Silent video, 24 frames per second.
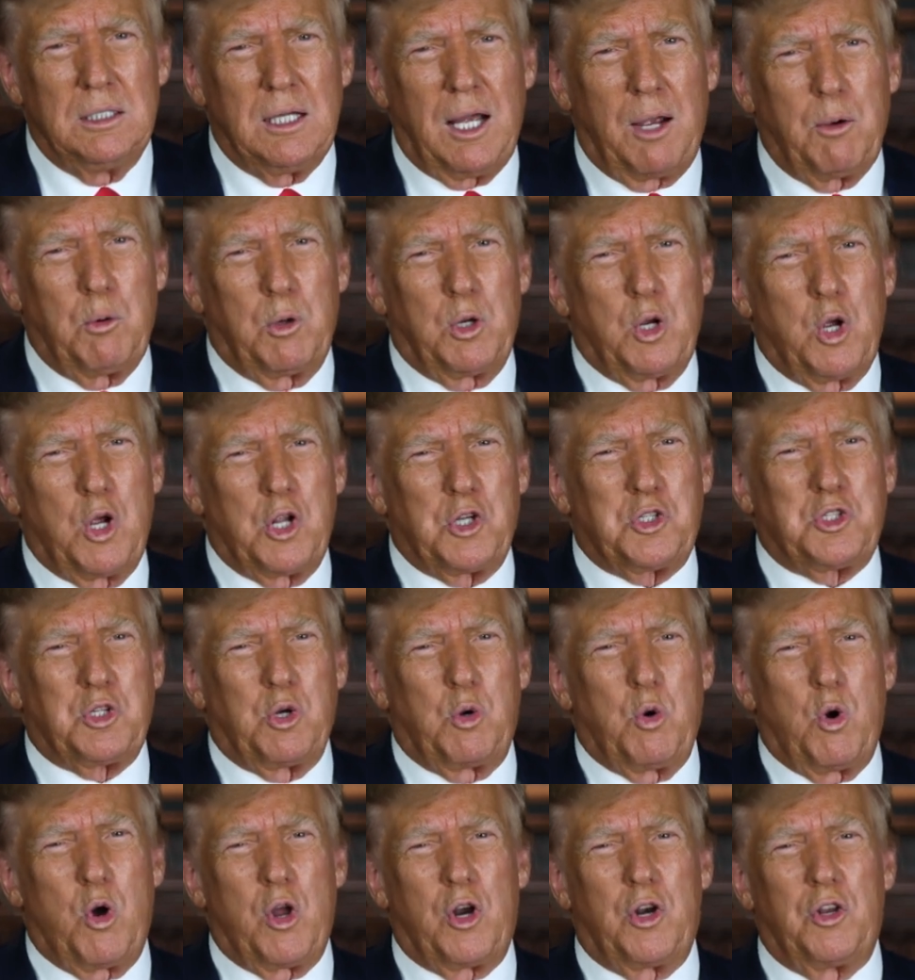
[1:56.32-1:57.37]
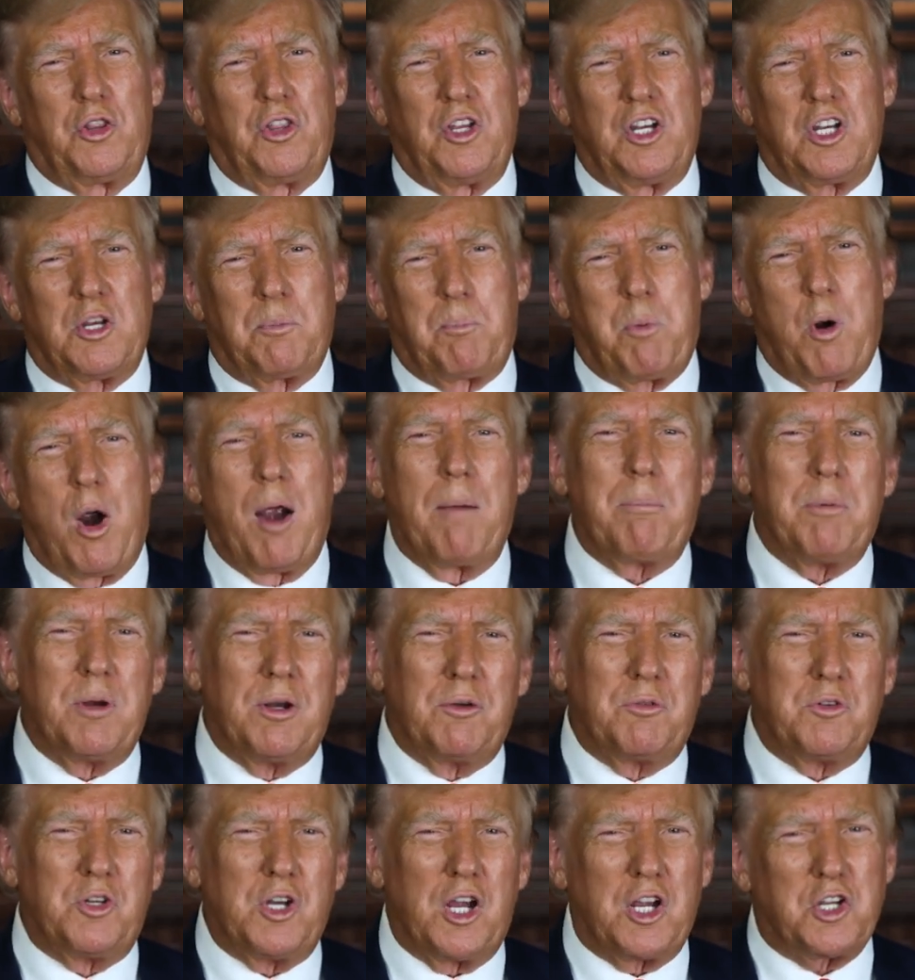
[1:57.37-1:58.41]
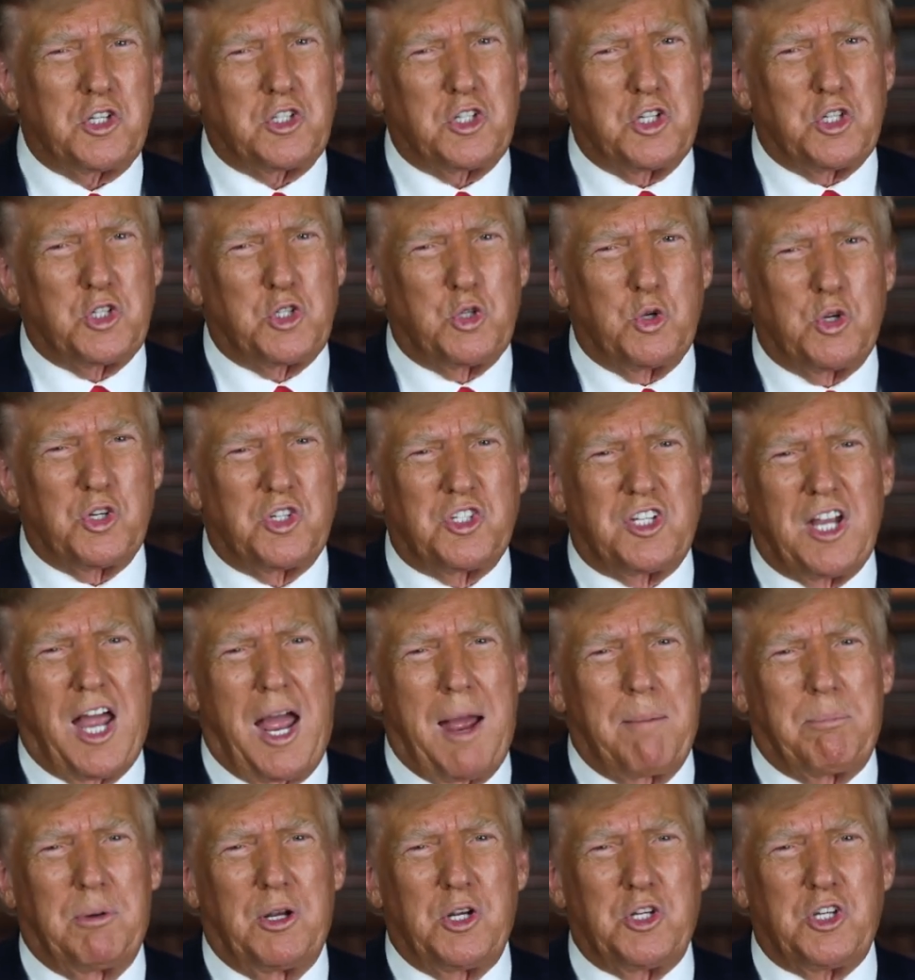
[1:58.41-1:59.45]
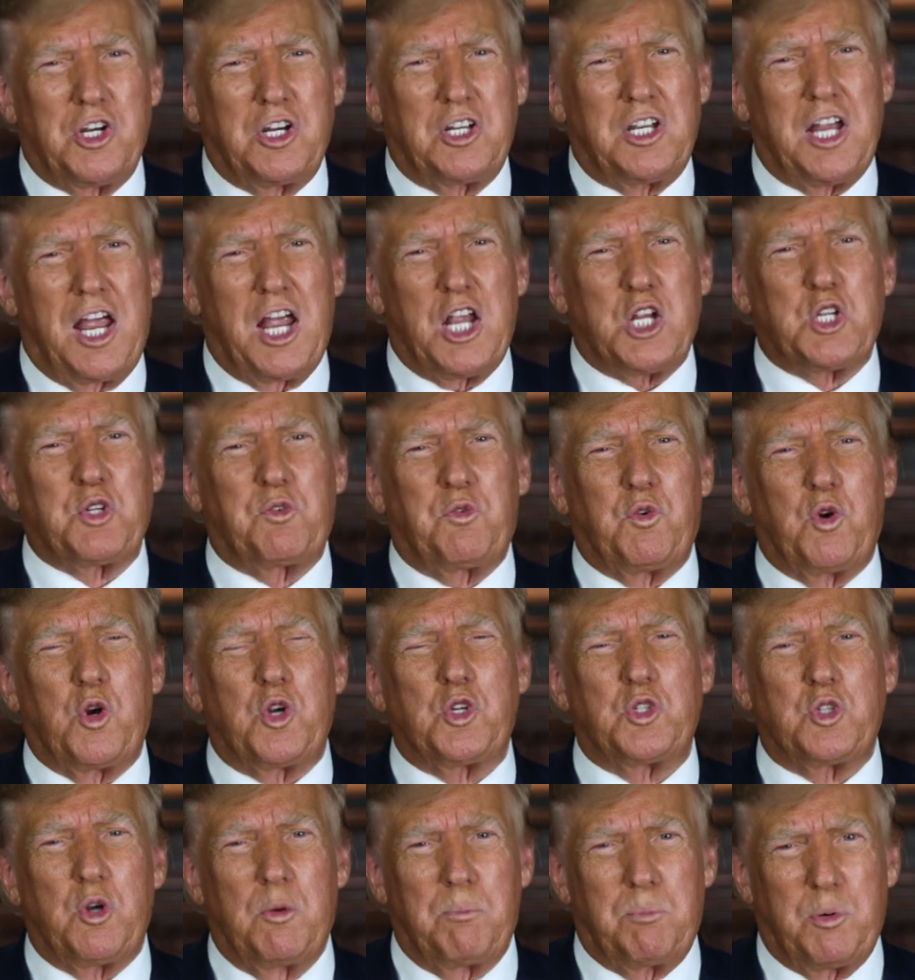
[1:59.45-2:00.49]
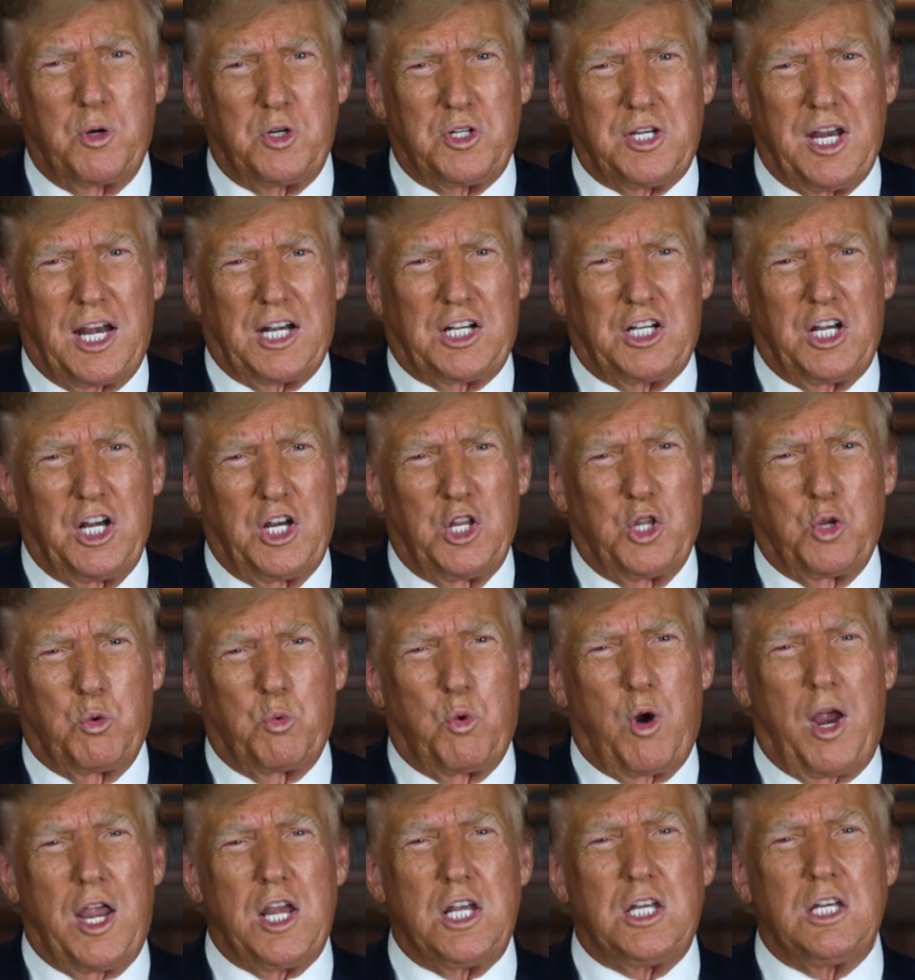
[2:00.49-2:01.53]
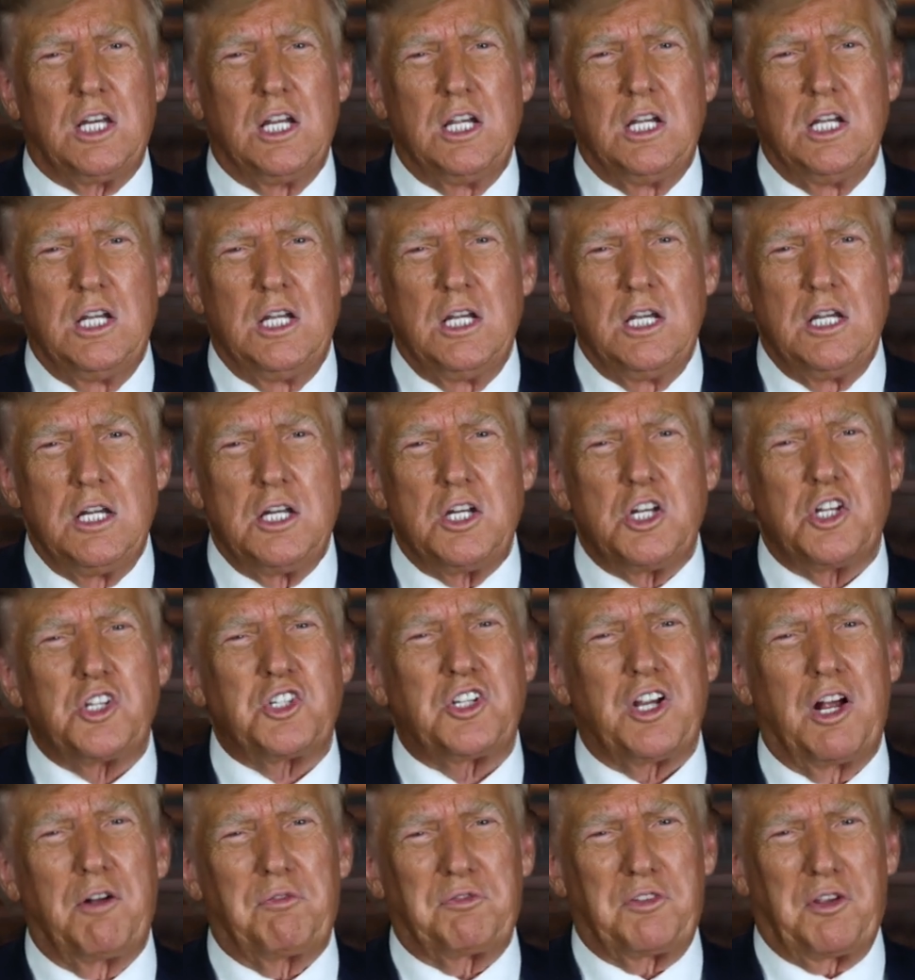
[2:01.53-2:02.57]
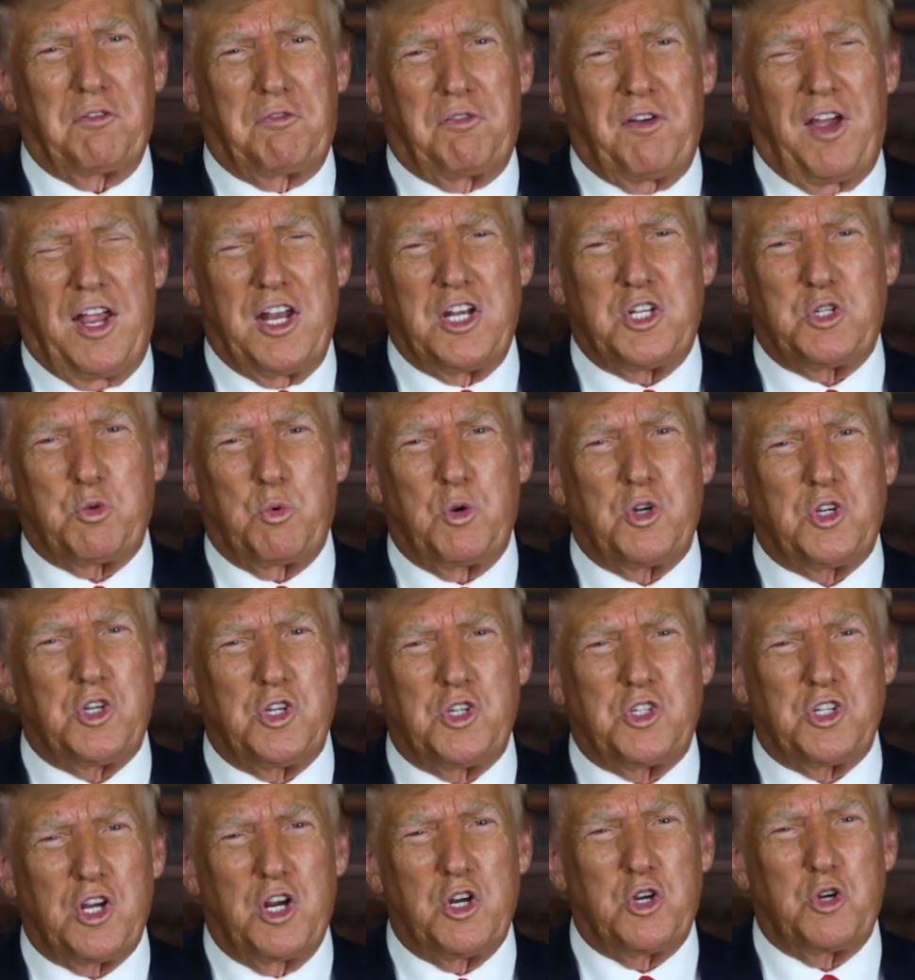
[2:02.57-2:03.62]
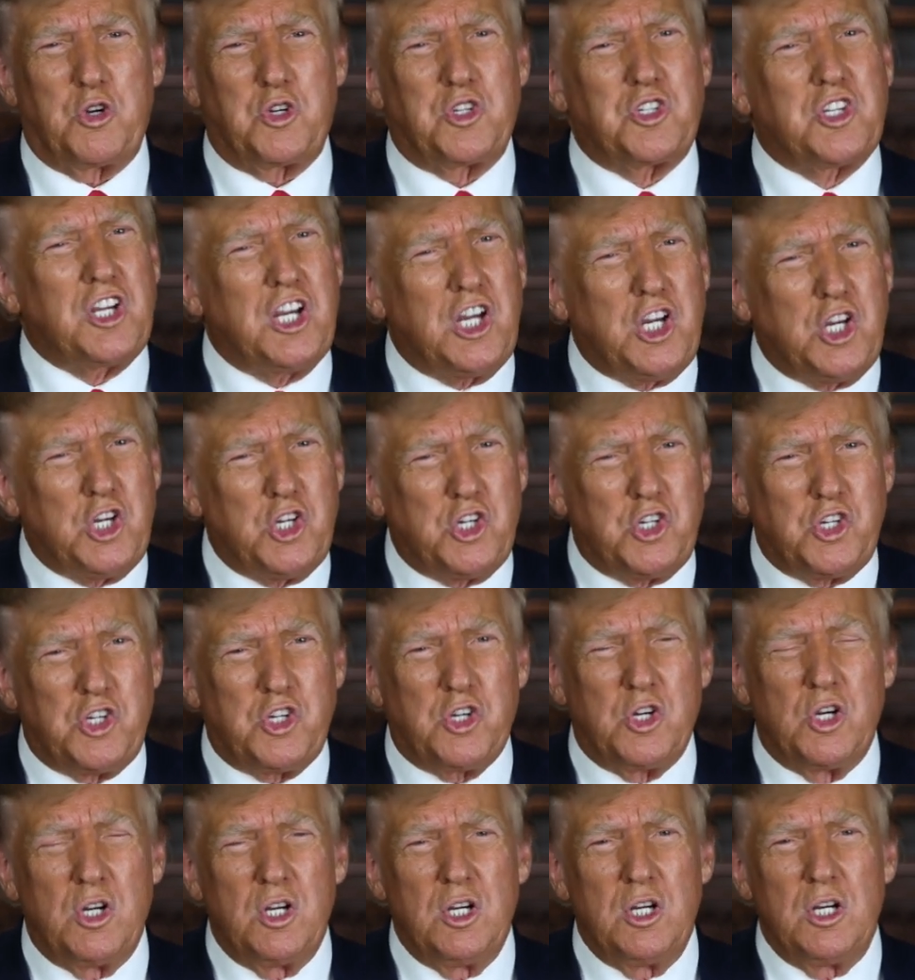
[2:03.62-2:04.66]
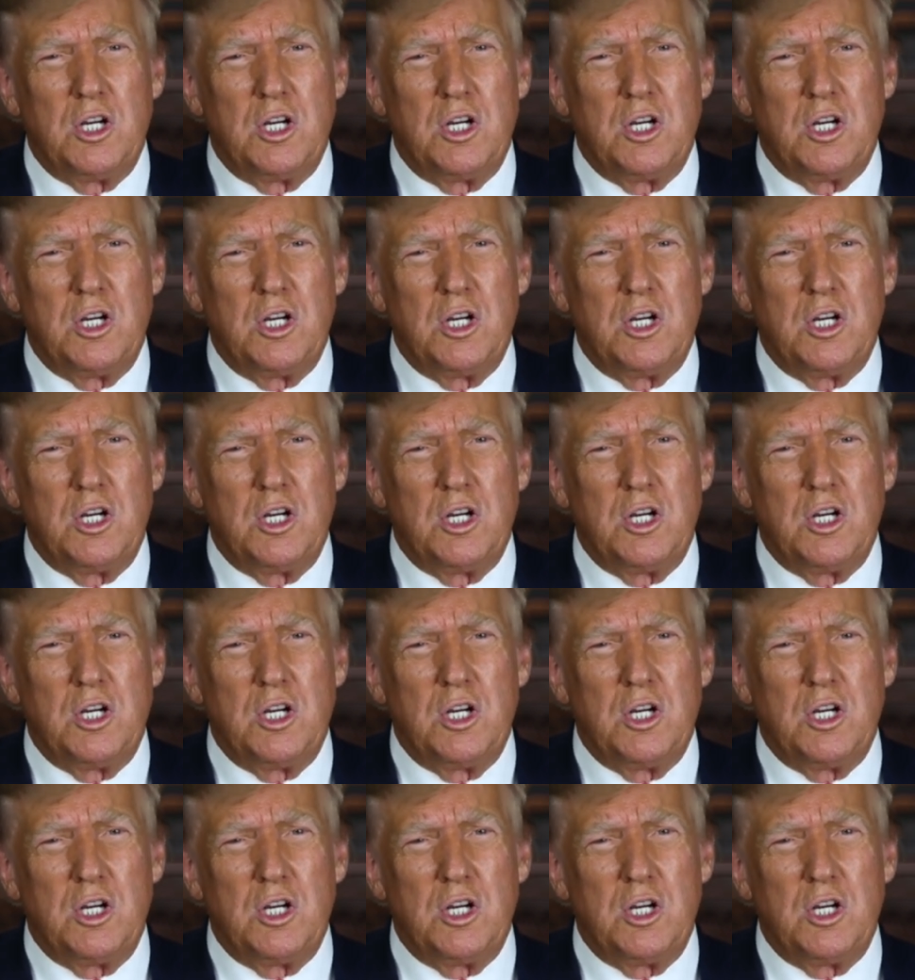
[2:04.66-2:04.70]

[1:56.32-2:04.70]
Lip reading: I will also order the Department of Justice to establish a task force on protecting the right to self-defense, which is under siege